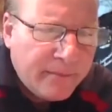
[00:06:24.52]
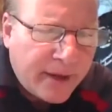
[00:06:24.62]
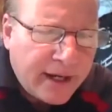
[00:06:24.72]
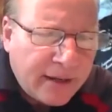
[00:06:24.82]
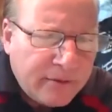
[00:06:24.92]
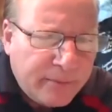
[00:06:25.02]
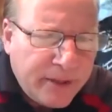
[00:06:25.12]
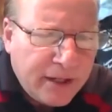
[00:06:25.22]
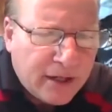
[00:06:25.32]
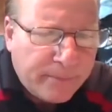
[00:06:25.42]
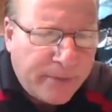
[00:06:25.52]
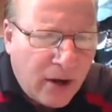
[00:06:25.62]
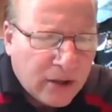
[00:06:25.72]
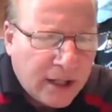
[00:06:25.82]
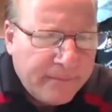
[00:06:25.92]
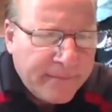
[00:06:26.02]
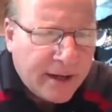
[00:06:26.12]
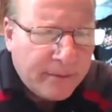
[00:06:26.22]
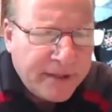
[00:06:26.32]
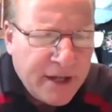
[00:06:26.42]
My name is Peter Coppola.
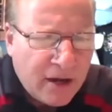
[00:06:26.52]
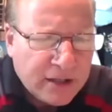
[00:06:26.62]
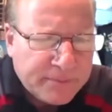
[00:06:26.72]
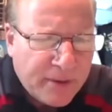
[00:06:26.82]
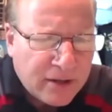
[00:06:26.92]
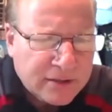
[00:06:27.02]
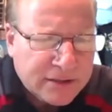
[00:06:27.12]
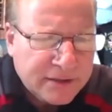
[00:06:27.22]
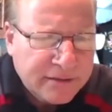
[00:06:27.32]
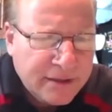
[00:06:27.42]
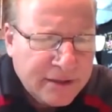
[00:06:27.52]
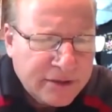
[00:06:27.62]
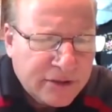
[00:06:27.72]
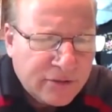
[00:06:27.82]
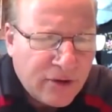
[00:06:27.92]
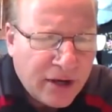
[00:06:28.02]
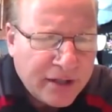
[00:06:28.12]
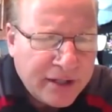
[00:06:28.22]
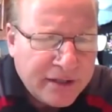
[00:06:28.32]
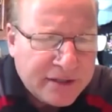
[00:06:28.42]
I'm the youngest person to run
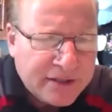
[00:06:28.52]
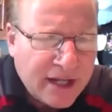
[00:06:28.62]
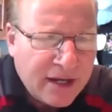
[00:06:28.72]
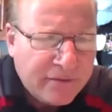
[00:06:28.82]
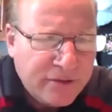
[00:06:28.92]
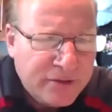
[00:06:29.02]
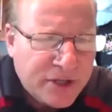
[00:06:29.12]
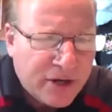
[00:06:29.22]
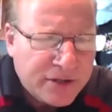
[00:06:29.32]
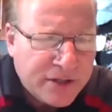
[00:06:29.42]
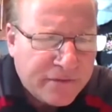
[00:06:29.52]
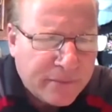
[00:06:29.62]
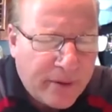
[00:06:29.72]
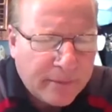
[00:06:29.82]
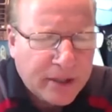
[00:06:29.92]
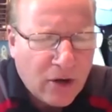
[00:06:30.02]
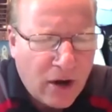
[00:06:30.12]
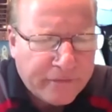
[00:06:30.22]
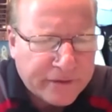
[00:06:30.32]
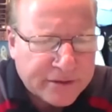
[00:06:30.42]
in the state of New Jersey for public
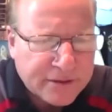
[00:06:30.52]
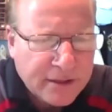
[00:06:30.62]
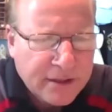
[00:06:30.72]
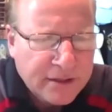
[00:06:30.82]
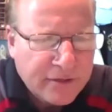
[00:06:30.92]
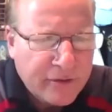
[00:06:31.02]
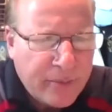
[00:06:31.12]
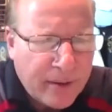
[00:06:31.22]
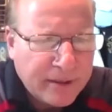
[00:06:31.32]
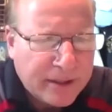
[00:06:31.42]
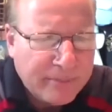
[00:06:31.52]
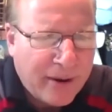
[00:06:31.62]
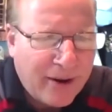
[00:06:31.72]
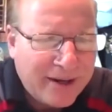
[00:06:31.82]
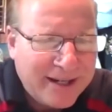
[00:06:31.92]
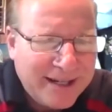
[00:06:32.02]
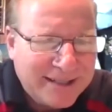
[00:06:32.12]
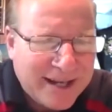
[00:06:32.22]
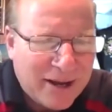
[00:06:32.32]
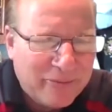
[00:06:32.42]
office. The Republican Party
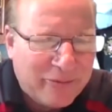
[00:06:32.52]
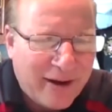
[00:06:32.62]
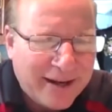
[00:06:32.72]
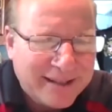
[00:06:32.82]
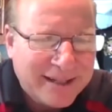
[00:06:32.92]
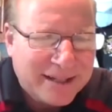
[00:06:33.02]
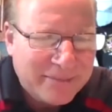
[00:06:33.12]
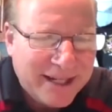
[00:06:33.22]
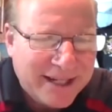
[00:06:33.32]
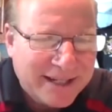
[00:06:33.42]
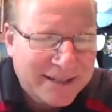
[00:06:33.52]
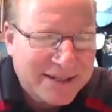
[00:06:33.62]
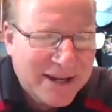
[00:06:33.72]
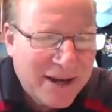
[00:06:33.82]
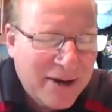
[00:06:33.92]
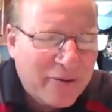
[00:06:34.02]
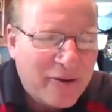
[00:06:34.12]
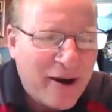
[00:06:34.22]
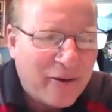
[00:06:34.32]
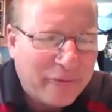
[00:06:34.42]
needs help finding comedians for
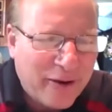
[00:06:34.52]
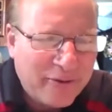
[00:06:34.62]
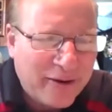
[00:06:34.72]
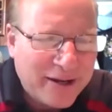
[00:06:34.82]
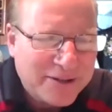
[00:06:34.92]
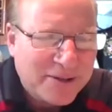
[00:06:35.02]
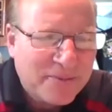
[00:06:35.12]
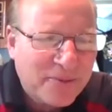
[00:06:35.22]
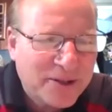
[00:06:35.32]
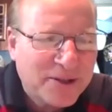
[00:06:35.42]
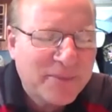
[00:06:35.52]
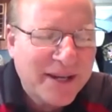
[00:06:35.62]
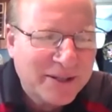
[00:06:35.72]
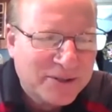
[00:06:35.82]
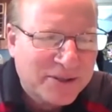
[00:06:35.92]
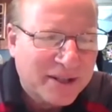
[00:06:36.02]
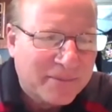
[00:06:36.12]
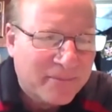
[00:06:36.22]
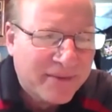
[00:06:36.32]
our fundraiser. Would you be interested?